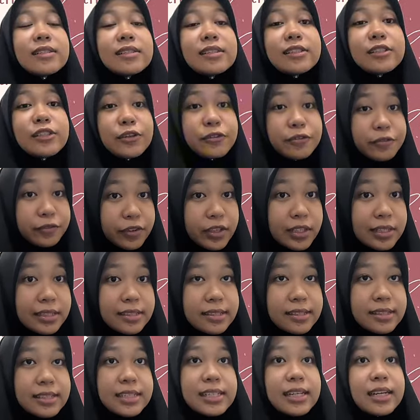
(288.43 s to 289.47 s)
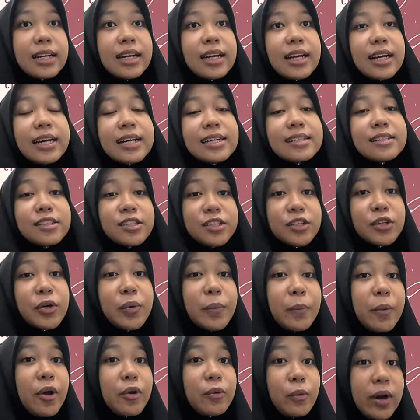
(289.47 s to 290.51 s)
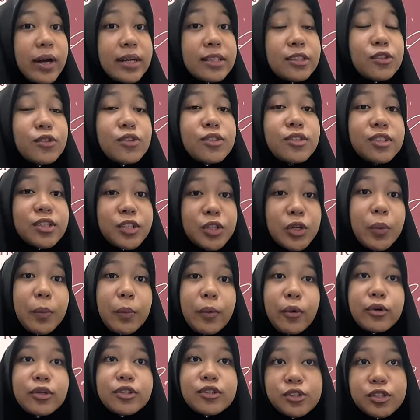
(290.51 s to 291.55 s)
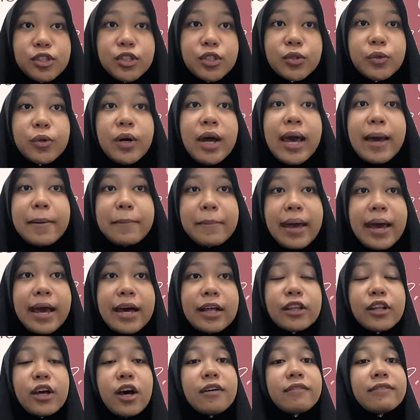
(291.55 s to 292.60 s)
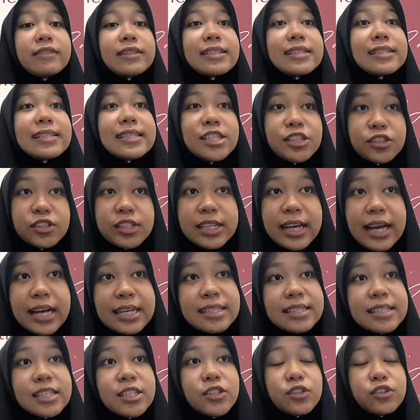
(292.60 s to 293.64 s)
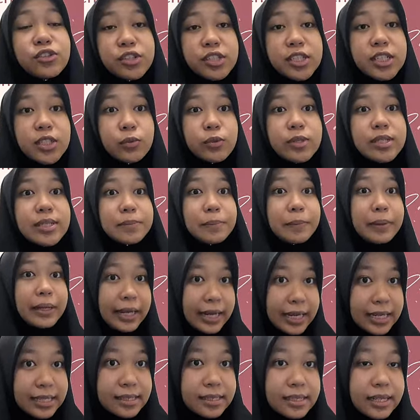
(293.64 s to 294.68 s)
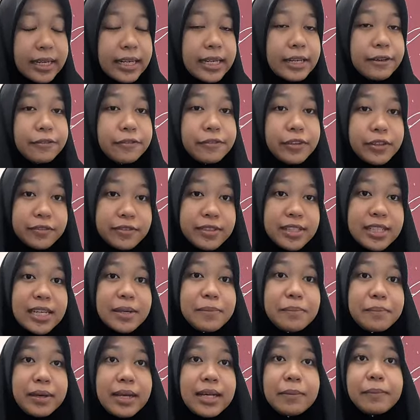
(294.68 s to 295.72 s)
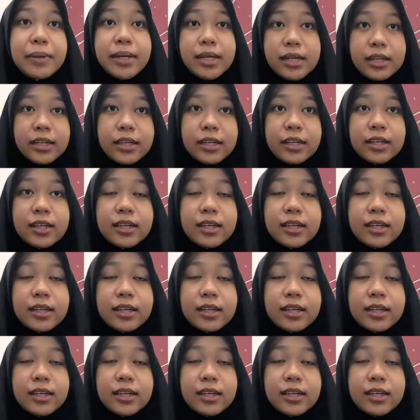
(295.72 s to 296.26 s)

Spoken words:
So first, a 0.1 to 0.2 ml of the citric acid solution was placed in a 50 ml beaker.